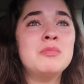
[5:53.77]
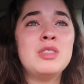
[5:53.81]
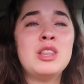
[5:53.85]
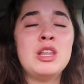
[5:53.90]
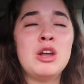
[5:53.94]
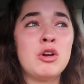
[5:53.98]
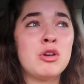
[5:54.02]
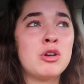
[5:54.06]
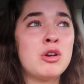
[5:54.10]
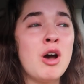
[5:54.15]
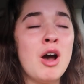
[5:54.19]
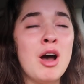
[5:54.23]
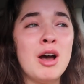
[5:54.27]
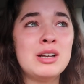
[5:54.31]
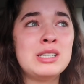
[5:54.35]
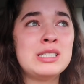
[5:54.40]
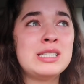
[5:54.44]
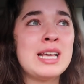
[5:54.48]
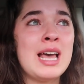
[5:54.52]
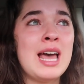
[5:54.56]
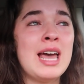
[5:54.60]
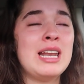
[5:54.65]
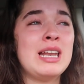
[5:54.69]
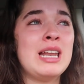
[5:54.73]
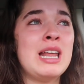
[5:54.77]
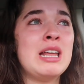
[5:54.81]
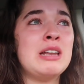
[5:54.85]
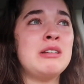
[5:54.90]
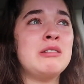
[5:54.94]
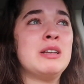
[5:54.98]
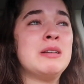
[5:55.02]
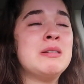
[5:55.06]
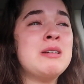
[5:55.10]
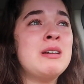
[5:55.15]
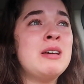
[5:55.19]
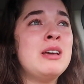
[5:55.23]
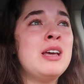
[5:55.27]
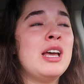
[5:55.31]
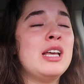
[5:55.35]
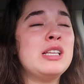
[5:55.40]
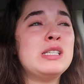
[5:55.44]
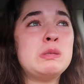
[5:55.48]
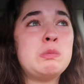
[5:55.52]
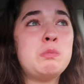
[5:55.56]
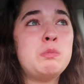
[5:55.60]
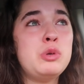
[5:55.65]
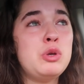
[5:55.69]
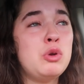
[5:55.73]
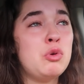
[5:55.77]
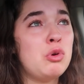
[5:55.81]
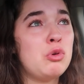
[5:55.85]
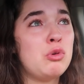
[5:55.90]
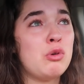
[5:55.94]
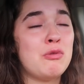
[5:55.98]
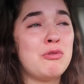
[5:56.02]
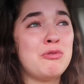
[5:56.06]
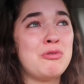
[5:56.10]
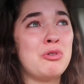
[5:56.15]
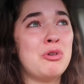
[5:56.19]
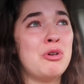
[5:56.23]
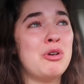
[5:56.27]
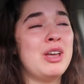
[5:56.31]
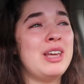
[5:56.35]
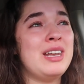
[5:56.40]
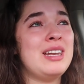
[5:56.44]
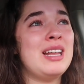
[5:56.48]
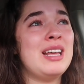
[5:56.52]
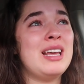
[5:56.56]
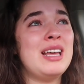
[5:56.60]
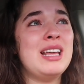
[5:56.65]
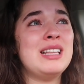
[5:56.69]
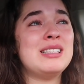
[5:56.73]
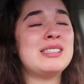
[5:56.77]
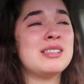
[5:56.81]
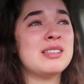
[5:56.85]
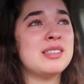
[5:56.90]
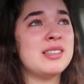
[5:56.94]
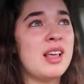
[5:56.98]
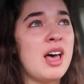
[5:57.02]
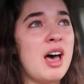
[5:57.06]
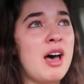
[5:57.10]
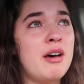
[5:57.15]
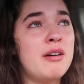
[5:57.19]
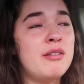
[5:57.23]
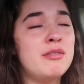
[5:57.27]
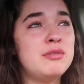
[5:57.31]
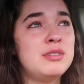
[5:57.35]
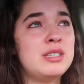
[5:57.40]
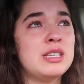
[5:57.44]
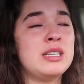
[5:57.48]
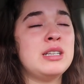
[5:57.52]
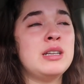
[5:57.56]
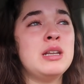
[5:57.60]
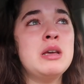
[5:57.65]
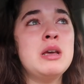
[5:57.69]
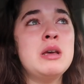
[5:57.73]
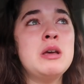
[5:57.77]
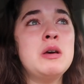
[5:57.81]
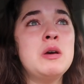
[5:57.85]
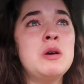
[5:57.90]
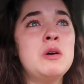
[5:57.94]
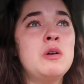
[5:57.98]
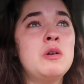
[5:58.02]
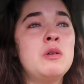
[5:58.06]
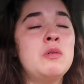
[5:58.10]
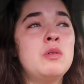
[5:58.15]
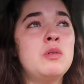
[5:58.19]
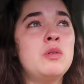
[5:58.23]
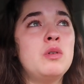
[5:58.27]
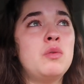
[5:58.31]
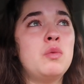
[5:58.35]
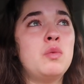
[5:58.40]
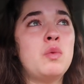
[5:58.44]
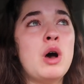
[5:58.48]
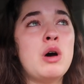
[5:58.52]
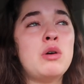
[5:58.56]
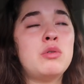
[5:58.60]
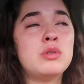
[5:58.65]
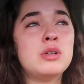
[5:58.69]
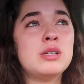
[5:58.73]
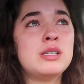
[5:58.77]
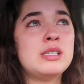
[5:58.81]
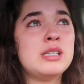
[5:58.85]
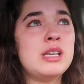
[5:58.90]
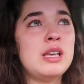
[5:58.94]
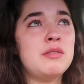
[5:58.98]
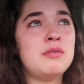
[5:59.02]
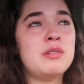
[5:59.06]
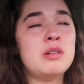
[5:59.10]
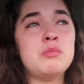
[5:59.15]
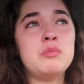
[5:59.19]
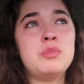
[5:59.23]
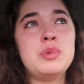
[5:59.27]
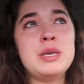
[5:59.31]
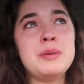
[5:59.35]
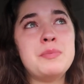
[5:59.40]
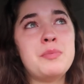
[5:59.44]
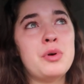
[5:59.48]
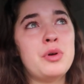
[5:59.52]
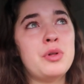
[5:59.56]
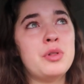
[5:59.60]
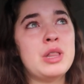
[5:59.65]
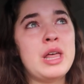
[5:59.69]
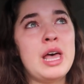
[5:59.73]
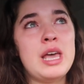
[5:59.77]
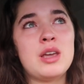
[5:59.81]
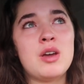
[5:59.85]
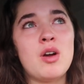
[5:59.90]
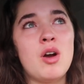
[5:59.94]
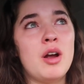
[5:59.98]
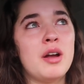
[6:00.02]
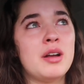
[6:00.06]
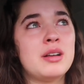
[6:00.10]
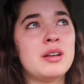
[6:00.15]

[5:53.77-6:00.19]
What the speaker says: their content, and it's beautiful and it's loved and well received, and people like are